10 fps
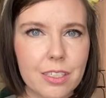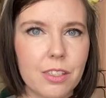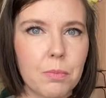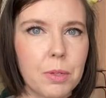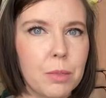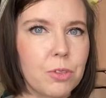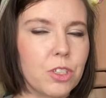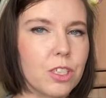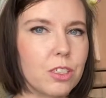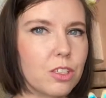some peep
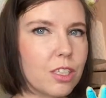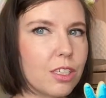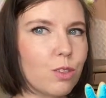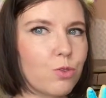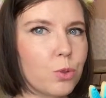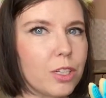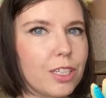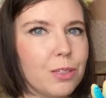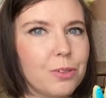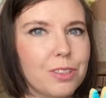cookies for
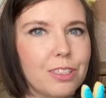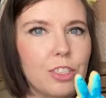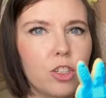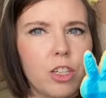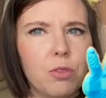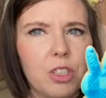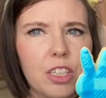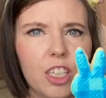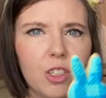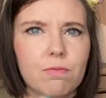you. They turned out really
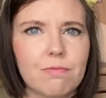cute.